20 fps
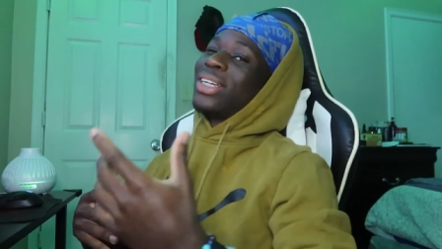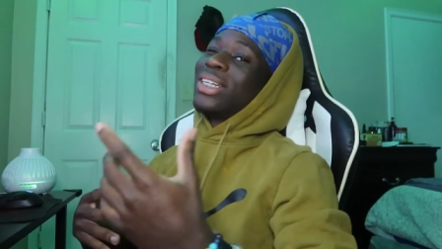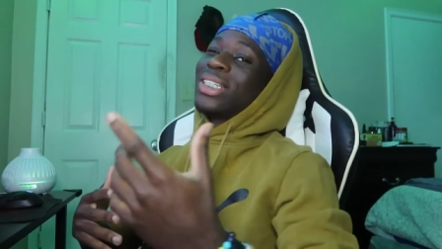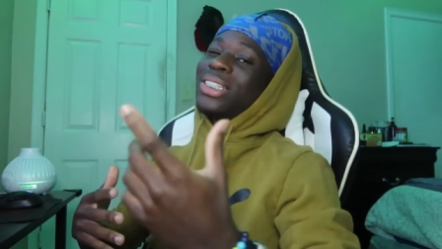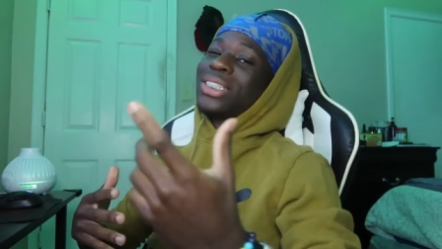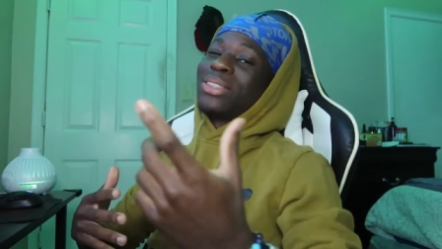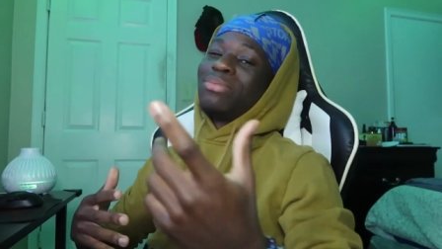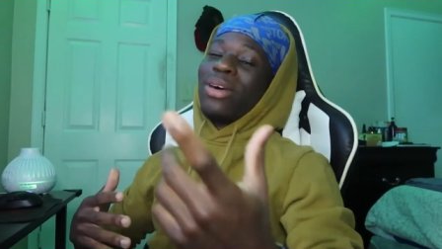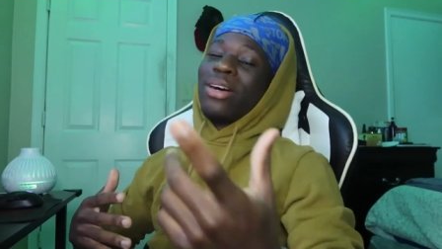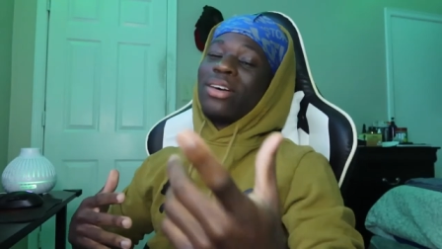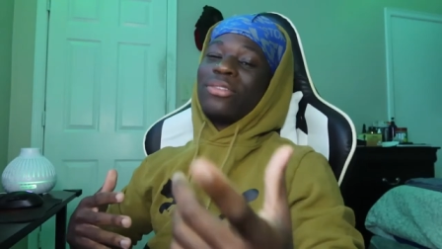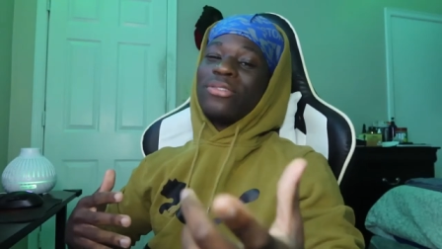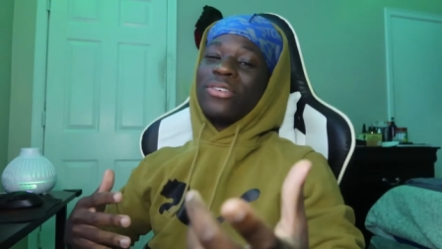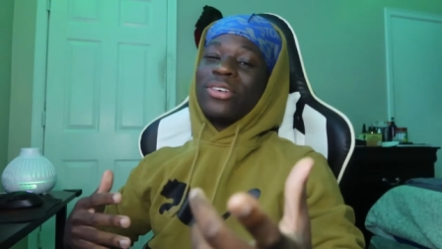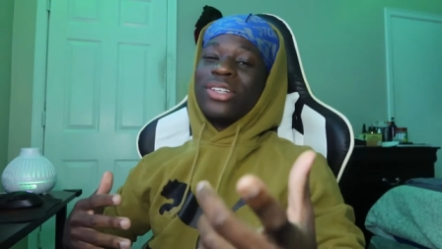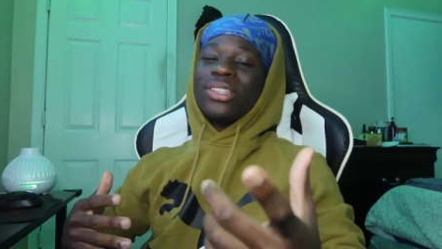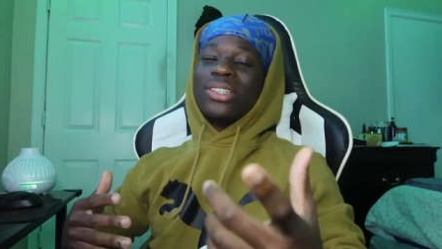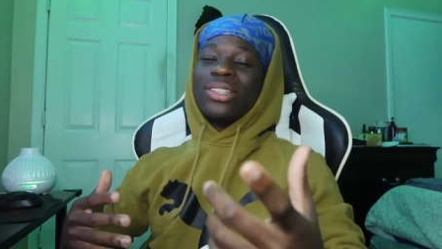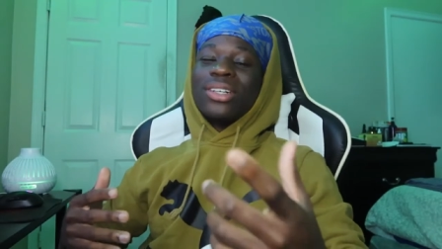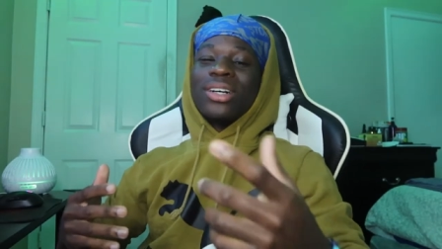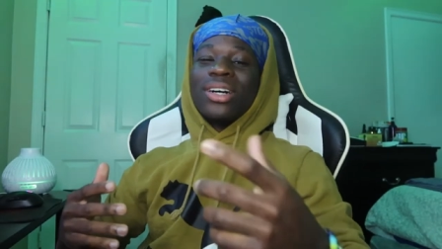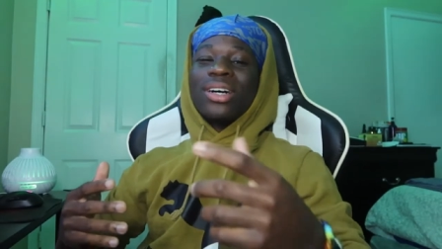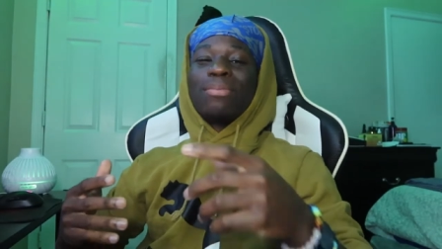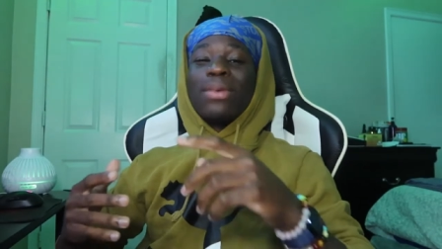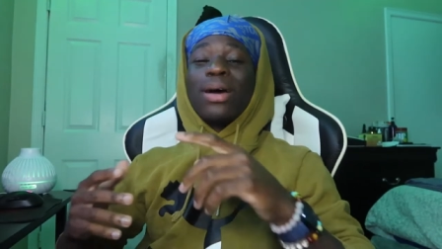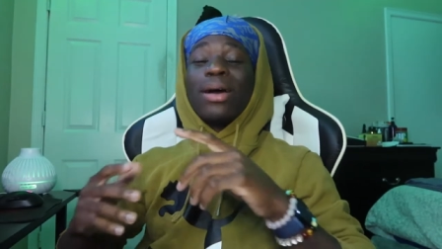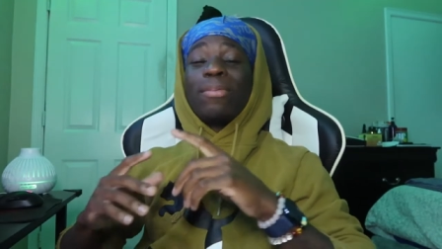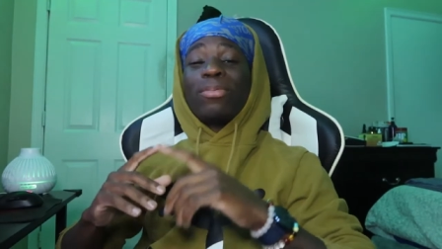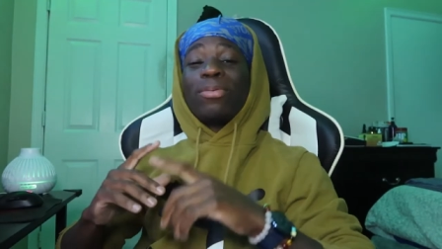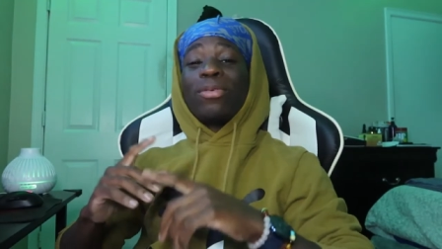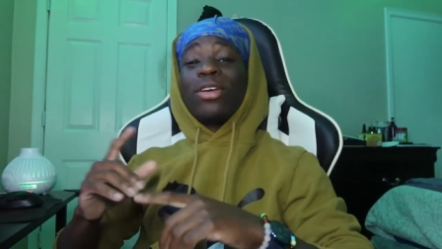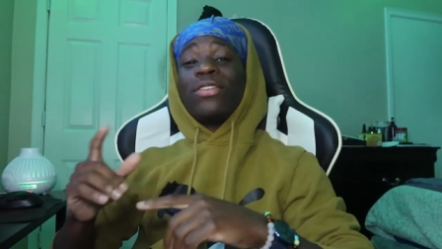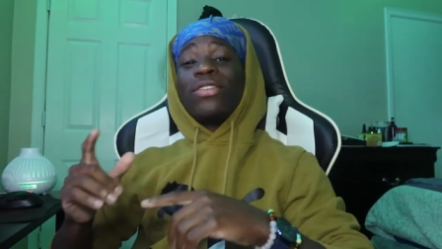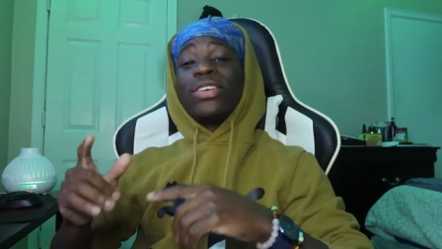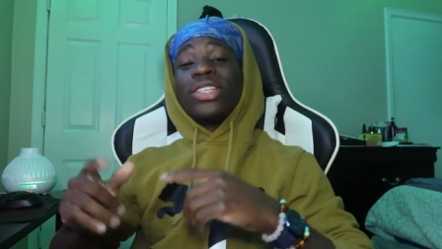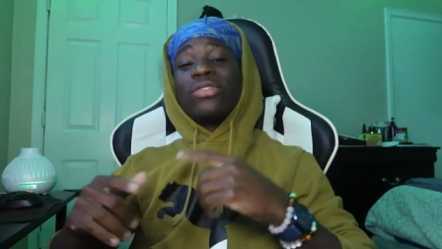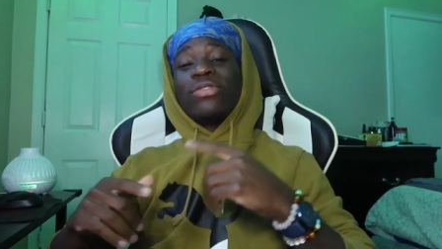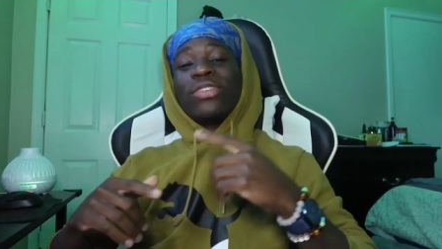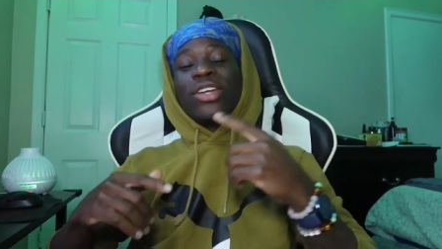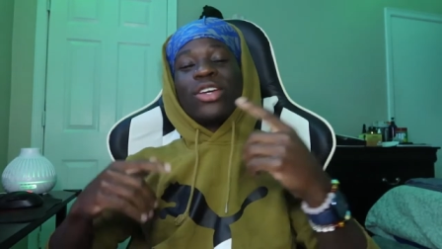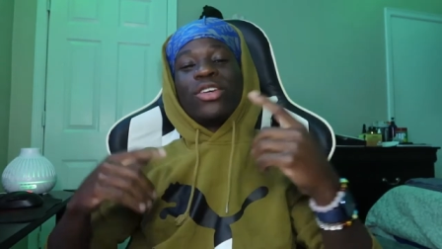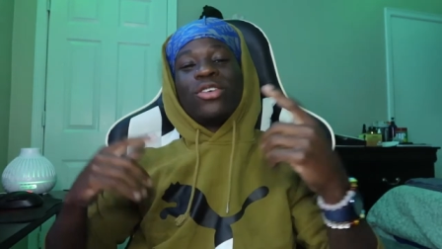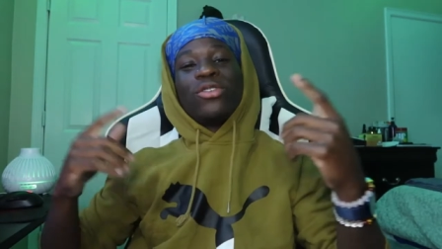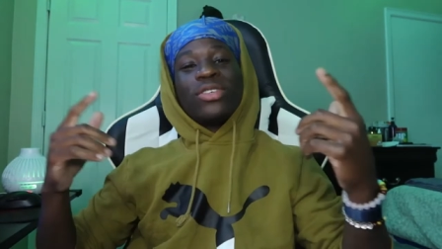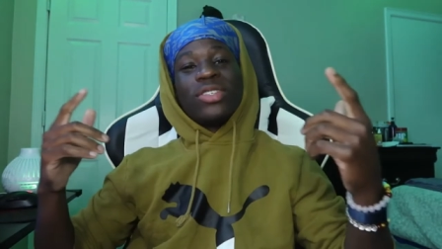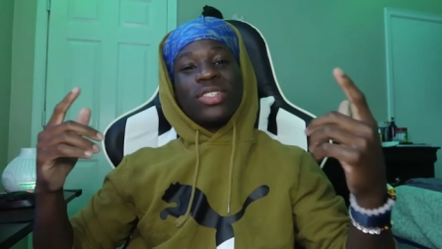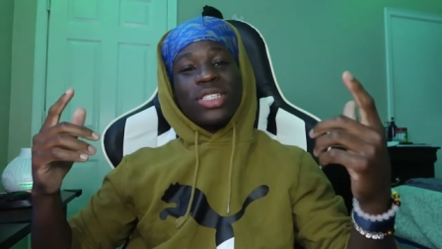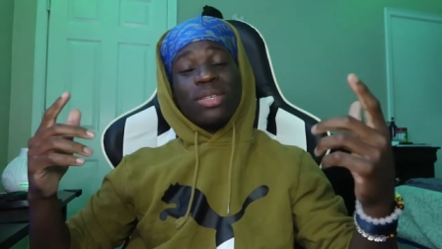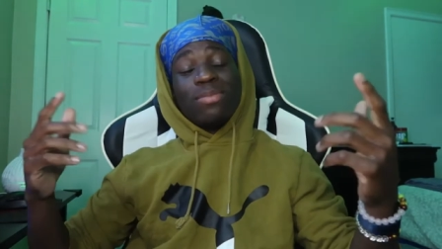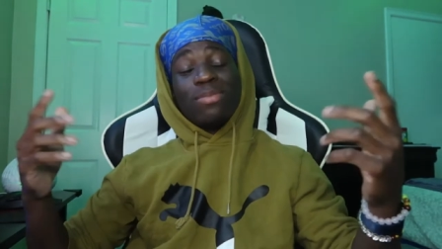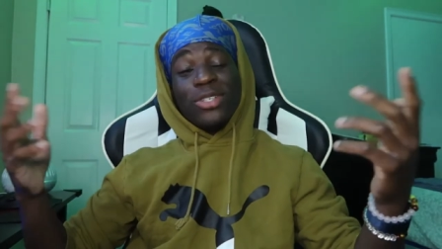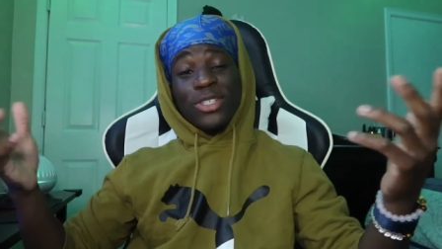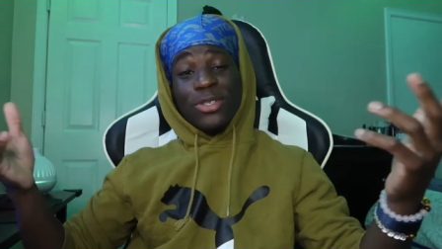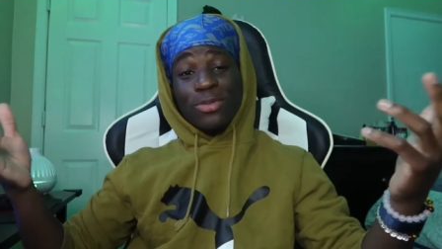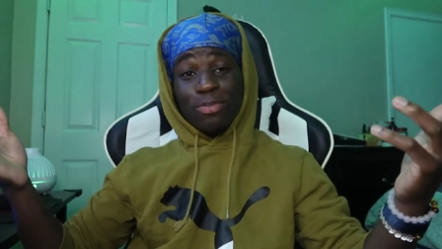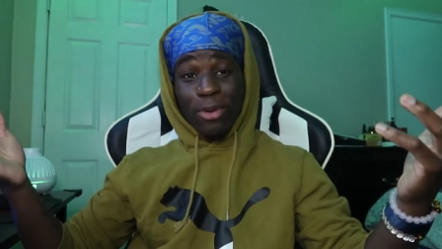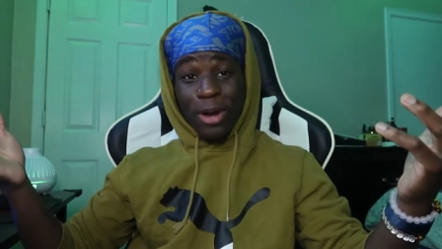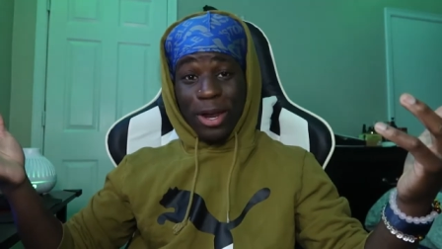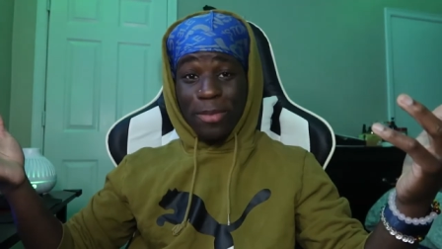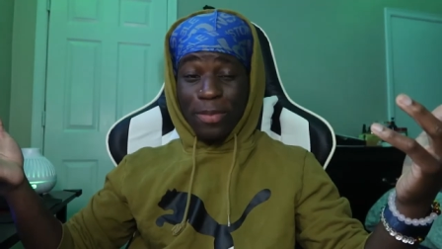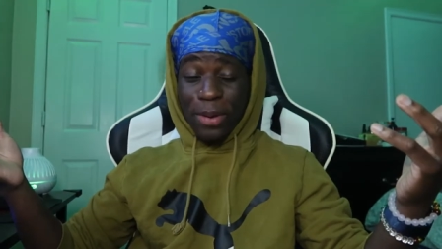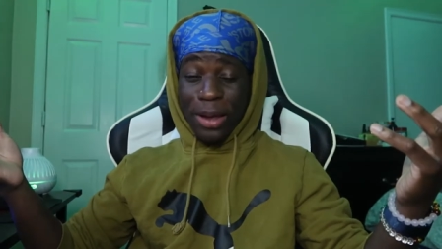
This is my first car. In my previous video, you'll see me spray